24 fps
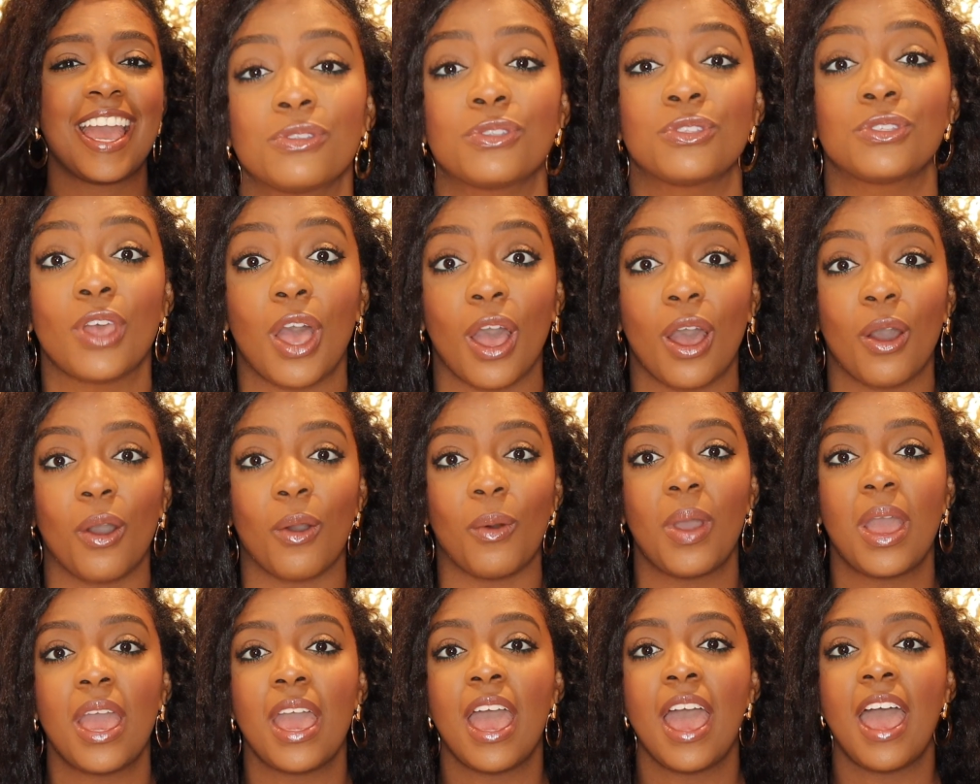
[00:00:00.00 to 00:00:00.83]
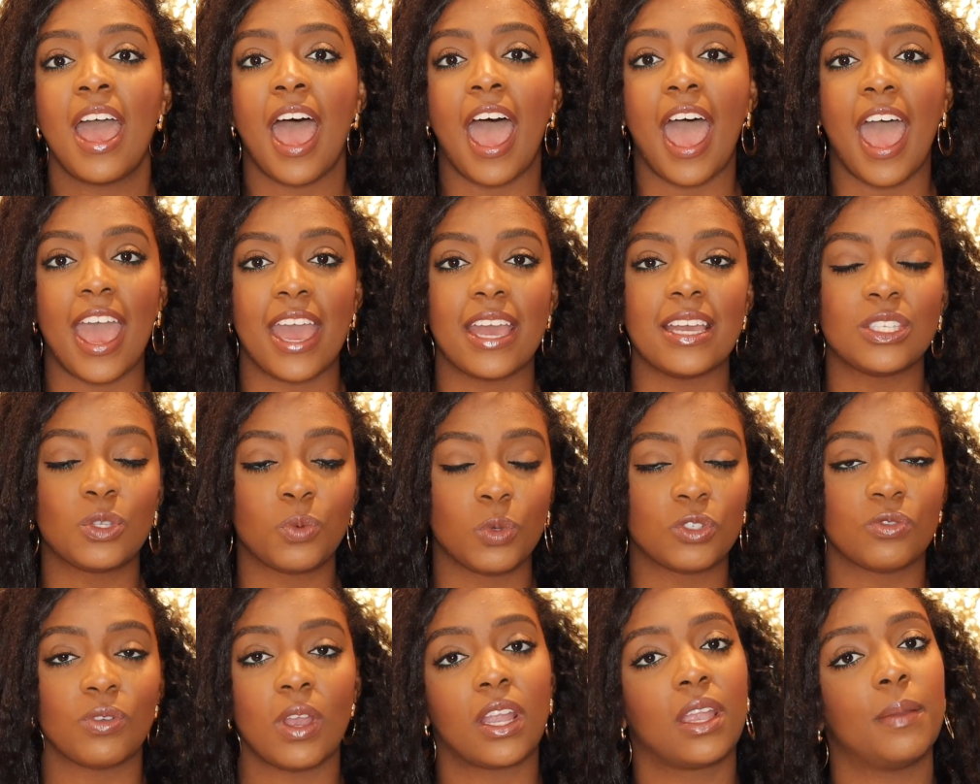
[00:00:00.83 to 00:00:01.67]
So as
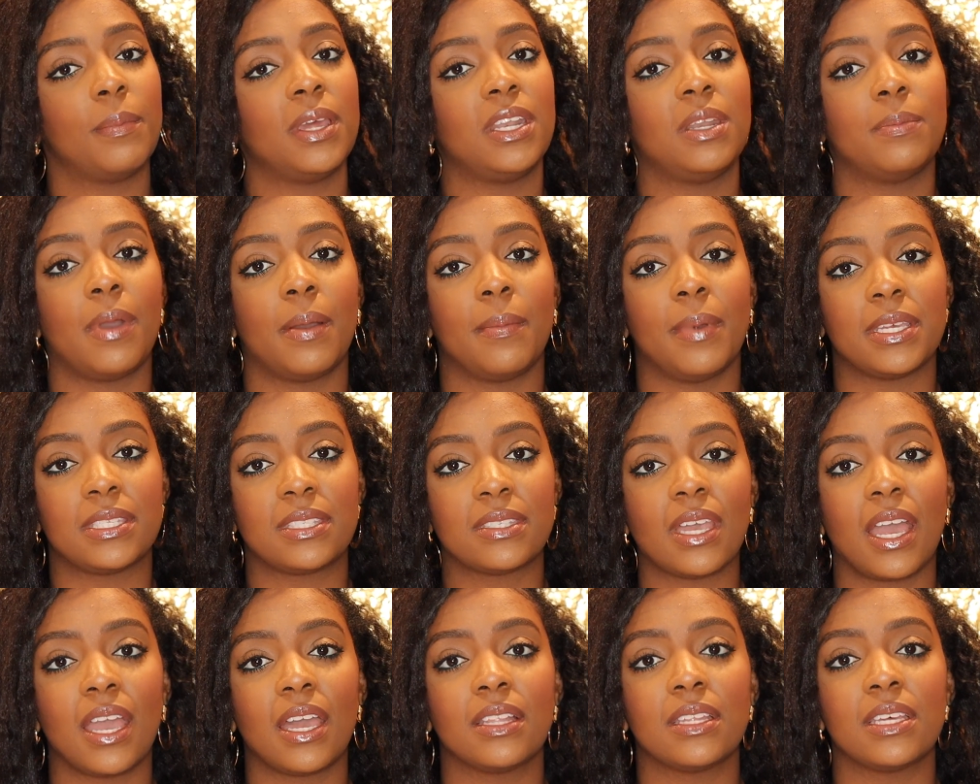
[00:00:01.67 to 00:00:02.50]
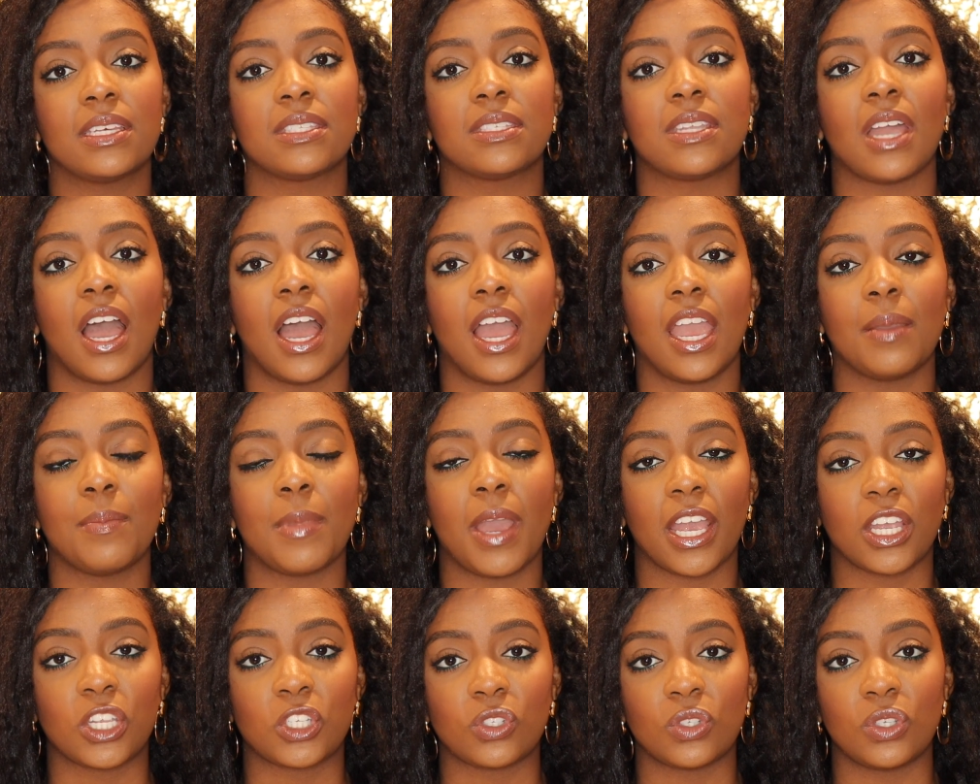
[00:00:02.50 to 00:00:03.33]
was recommended by my stylist, I'm
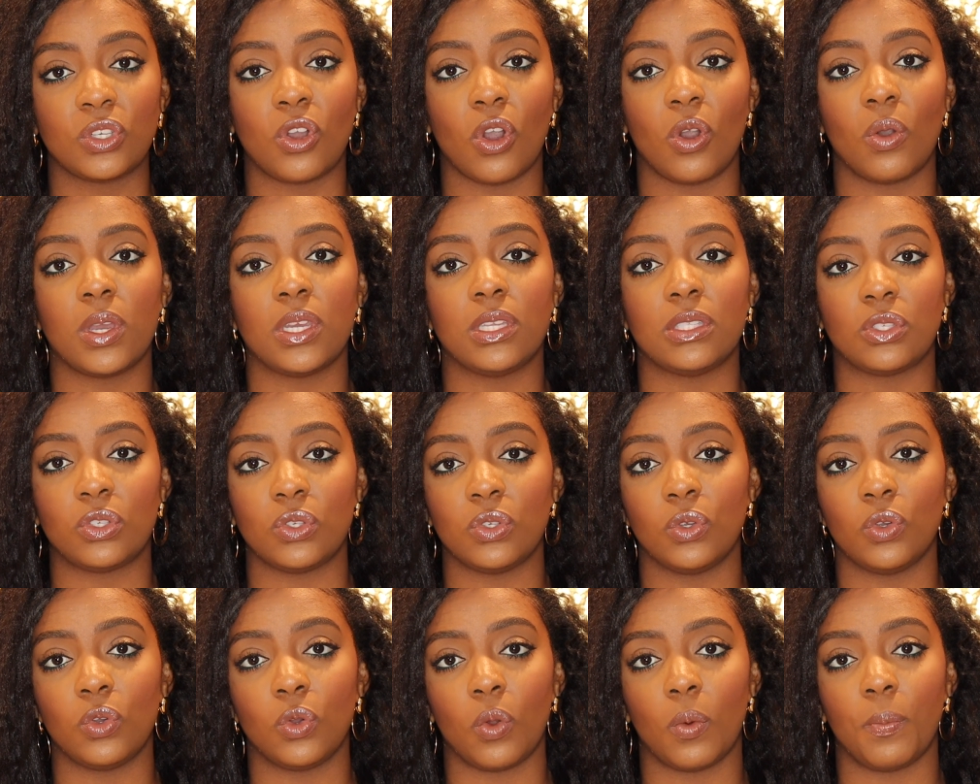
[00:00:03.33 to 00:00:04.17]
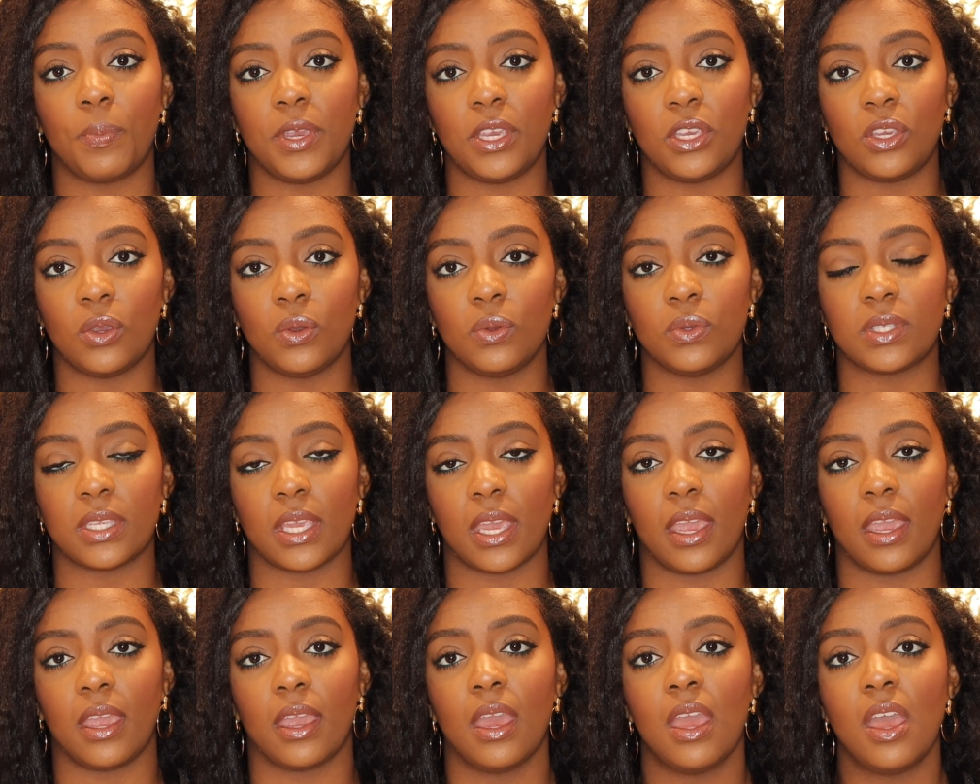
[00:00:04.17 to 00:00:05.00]
actually going to be
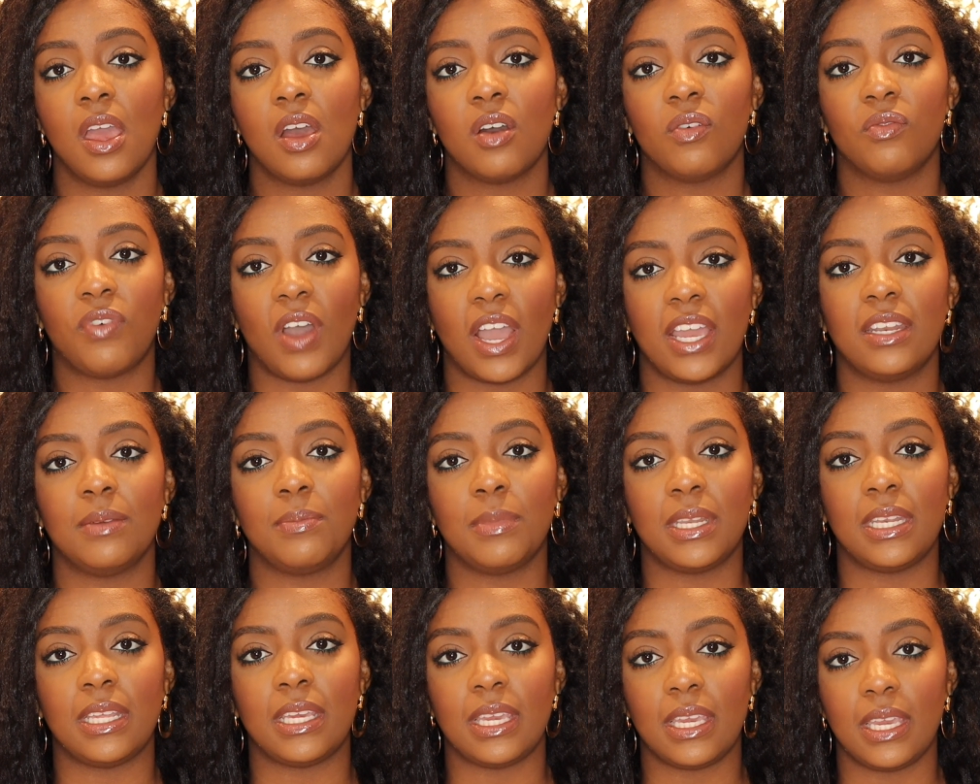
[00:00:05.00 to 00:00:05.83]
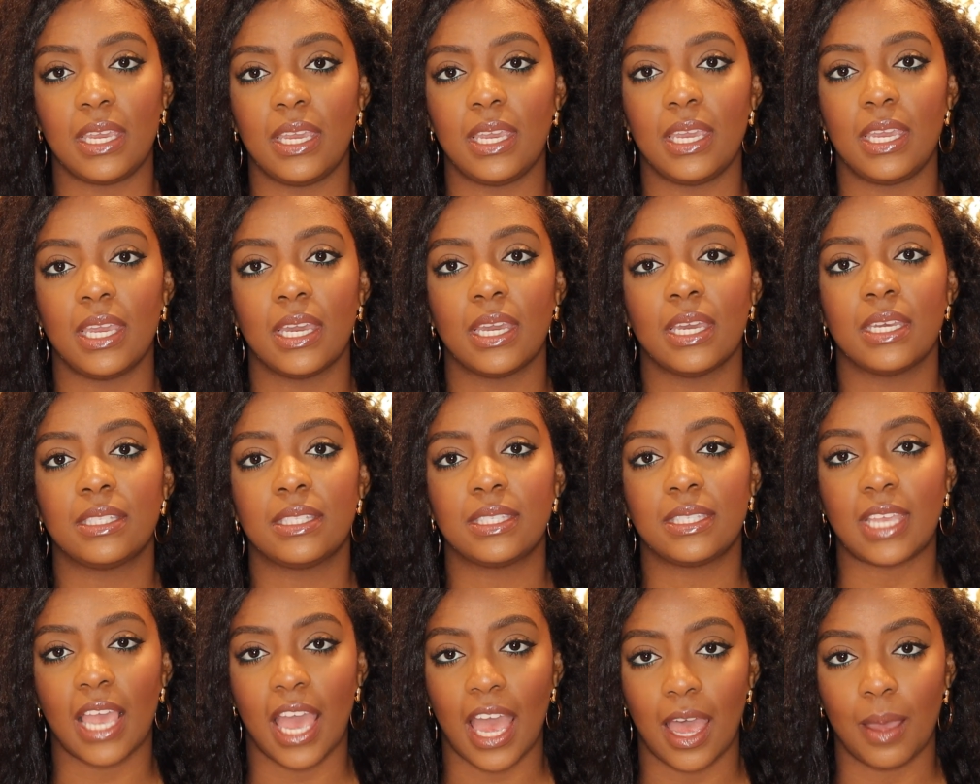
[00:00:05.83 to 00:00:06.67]
using vitamin E
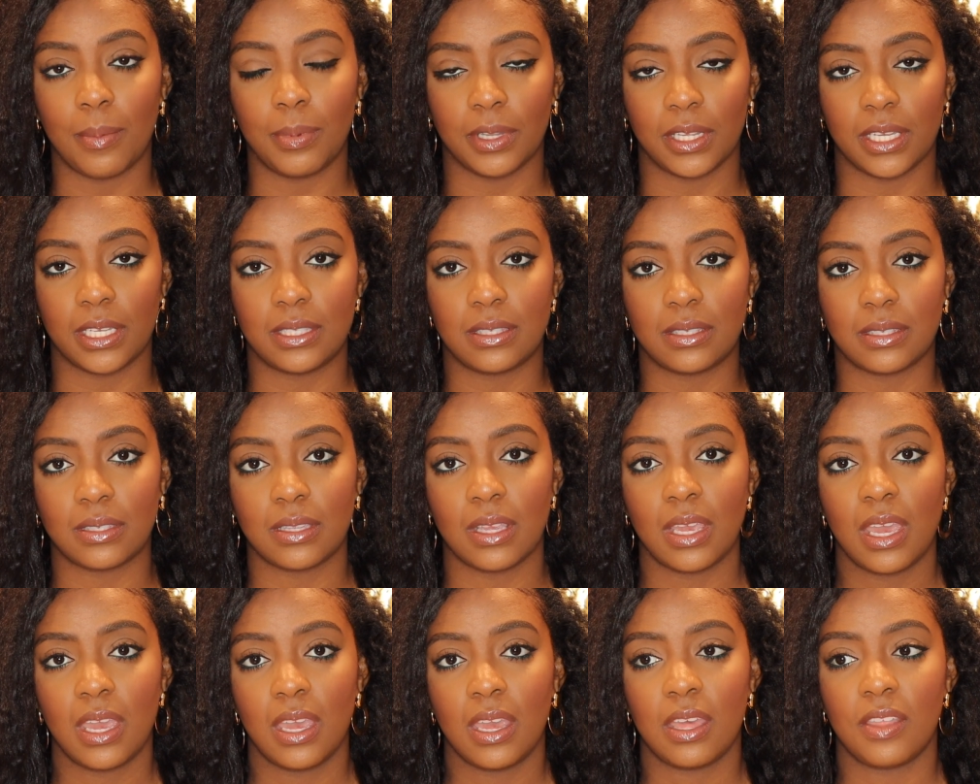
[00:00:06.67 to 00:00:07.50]
tablets.